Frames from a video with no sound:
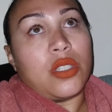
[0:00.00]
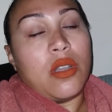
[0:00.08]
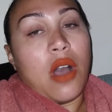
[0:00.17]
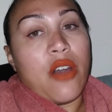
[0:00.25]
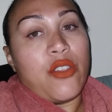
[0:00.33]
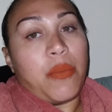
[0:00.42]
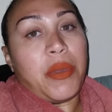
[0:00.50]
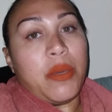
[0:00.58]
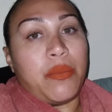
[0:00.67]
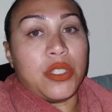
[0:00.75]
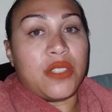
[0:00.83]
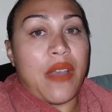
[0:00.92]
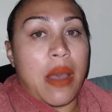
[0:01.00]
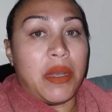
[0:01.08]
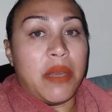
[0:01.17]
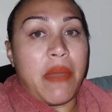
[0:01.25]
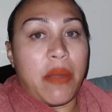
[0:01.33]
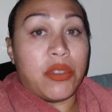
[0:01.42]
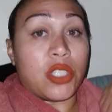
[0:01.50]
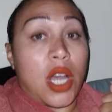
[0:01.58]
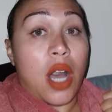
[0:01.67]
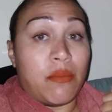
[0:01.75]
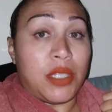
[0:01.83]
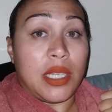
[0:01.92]
other people's family members
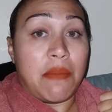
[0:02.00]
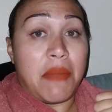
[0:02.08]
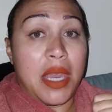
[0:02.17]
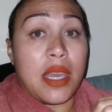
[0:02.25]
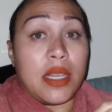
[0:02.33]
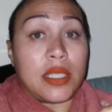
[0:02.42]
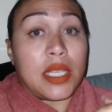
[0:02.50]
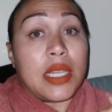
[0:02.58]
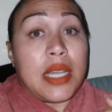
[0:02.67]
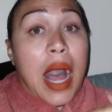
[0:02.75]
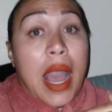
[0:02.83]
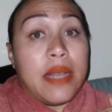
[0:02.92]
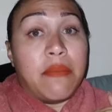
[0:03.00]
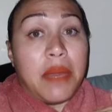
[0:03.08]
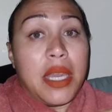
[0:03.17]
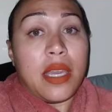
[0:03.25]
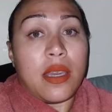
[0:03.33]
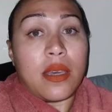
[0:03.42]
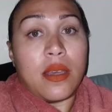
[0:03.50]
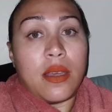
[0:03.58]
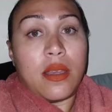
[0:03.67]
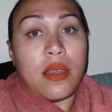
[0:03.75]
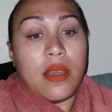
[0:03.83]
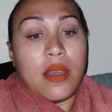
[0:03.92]
come to me to guide me.
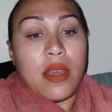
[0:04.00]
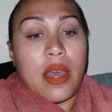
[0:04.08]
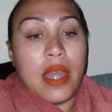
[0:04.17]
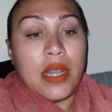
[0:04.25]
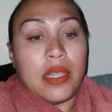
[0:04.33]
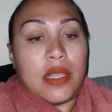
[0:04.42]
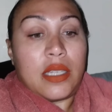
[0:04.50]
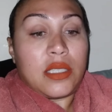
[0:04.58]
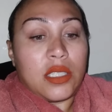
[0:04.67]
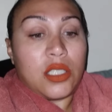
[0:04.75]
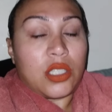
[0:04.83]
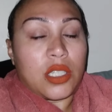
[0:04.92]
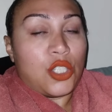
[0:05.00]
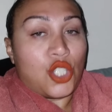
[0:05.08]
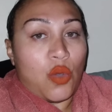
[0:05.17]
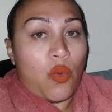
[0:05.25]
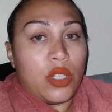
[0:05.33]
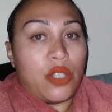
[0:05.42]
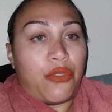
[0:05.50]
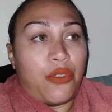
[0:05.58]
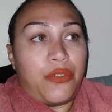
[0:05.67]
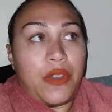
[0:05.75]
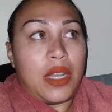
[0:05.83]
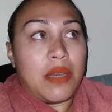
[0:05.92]
And this is such a wonderful
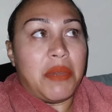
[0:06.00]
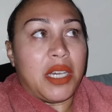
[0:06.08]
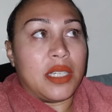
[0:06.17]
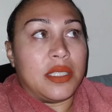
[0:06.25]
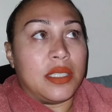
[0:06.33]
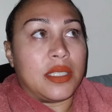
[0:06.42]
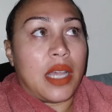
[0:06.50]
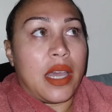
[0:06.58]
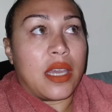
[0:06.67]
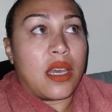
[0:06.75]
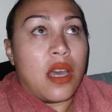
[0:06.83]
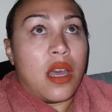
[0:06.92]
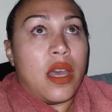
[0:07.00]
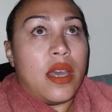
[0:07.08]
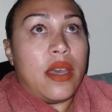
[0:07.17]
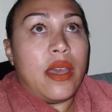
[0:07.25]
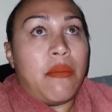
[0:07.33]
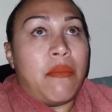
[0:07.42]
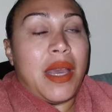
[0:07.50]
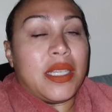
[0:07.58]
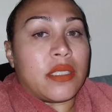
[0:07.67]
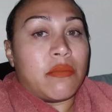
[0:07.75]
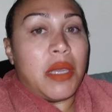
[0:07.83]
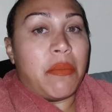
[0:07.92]
feeling, because it's like, it
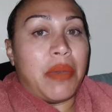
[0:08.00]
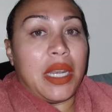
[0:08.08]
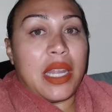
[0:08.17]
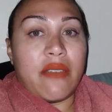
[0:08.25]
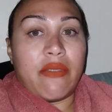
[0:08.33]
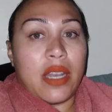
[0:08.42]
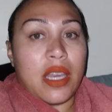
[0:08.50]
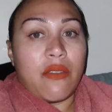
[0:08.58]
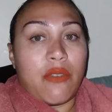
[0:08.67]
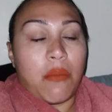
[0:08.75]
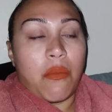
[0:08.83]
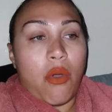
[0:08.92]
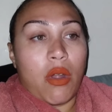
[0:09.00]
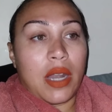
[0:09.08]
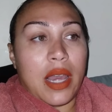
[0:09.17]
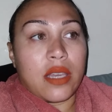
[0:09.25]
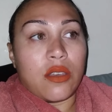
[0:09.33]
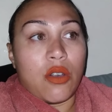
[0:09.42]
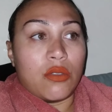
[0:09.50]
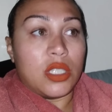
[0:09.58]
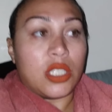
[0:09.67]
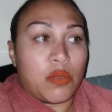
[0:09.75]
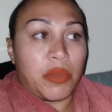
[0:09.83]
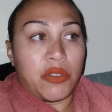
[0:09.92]
makes me believe it even more, like, yo, the
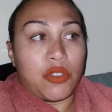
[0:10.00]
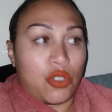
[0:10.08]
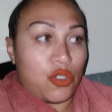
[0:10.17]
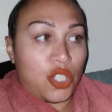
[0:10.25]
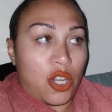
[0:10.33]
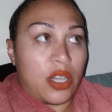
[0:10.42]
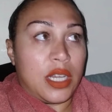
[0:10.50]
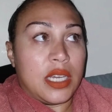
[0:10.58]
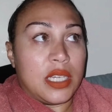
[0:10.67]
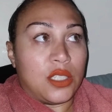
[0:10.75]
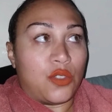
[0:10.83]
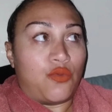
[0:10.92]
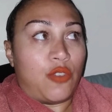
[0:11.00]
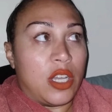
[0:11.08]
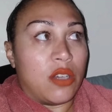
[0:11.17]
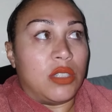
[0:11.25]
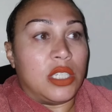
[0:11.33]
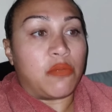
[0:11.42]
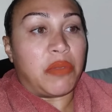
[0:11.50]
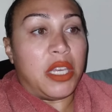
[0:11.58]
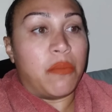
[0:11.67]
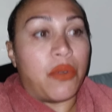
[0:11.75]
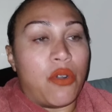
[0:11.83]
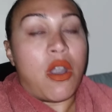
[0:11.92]
spiritual journey is real. These
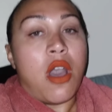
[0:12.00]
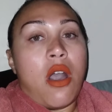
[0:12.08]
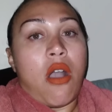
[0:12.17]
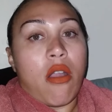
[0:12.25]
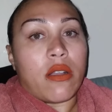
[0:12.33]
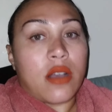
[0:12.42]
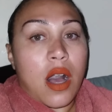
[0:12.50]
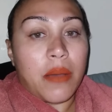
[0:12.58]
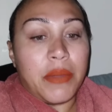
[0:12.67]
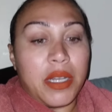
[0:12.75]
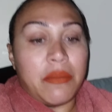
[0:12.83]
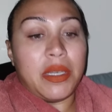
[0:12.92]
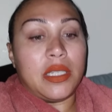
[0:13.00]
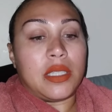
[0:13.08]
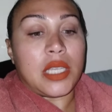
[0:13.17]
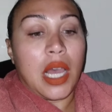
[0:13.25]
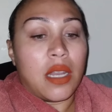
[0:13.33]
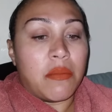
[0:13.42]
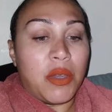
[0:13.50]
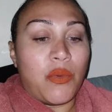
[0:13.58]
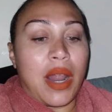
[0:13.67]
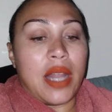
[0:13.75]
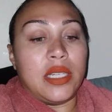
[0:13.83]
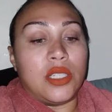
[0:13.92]
people are coming to me, telling me
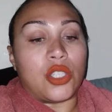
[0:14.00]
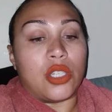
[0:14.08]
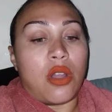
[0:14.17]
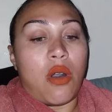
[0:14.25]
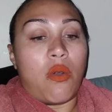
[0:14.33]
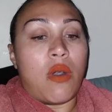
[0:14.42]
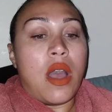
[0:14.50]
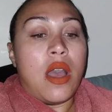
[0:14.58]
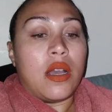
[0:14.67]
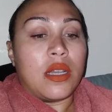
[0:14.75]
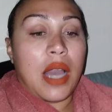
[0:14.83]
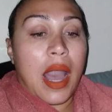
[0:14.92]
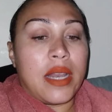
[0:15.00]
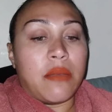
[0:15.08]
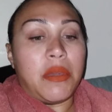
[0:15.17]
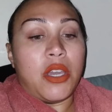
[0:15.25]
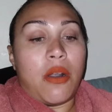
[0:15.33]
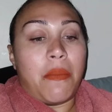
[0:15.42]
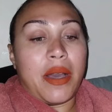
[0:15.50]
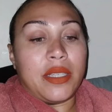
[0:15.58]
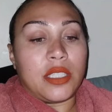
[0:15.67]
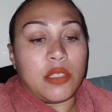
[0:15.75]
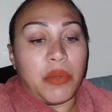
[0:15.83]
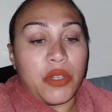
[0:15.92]
what I need to know, guiding me on my
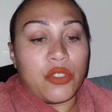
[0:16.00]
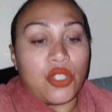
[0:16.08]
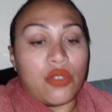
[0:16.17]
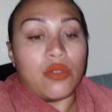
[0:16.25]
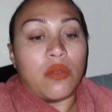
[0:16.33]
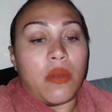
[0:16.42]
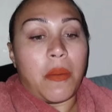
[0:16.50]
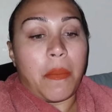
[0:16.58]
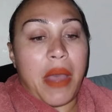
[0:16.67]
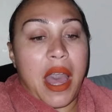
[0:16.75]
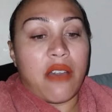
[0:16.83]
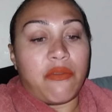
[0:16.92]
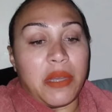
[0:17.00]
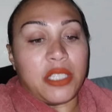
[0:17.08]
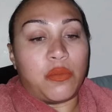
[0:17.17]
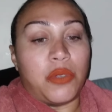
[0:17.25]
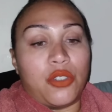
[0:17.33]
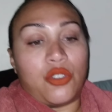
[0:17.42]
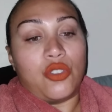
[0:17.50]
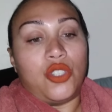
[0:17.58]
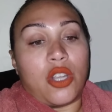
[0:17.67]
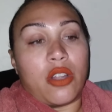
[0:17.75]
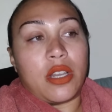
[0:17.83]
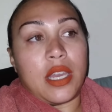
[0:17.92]
spiritual path, my spiritual
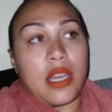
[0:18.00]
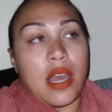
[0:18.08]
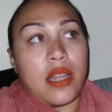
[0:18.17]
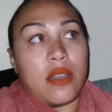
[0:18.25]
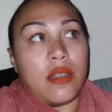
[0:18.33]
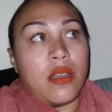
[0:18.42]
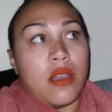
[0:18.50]
journey. And